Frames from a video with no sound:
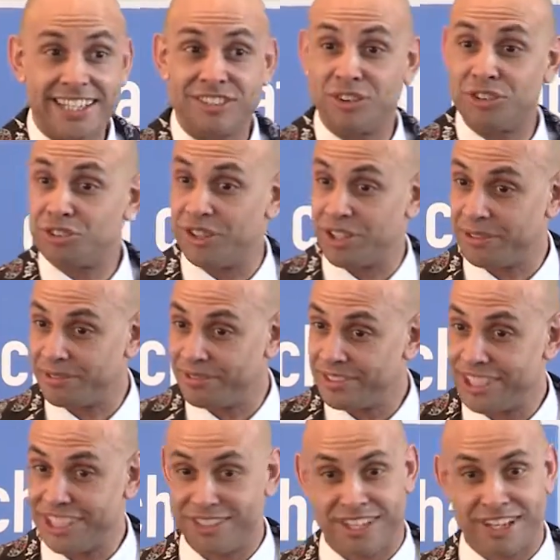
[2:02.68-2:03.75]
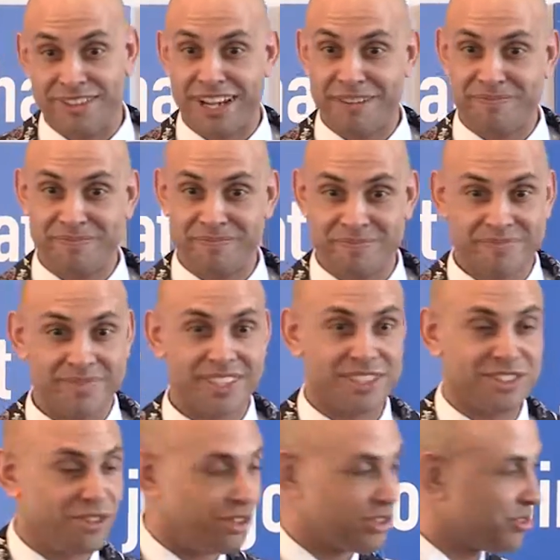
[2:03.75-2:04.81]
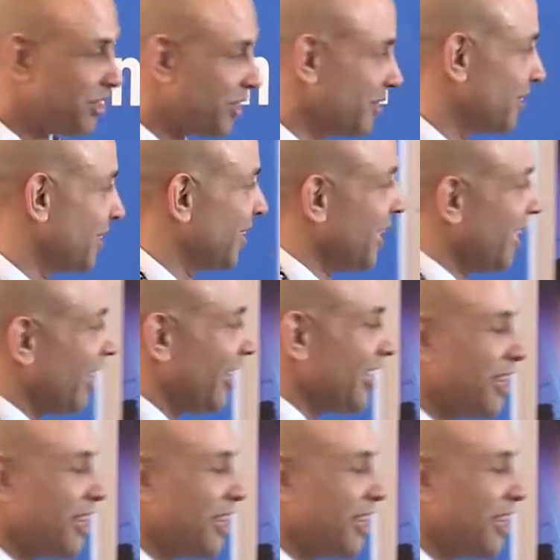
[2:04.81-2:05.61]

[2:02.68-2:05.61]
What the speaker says: is not true. Did you know that? It's not true. I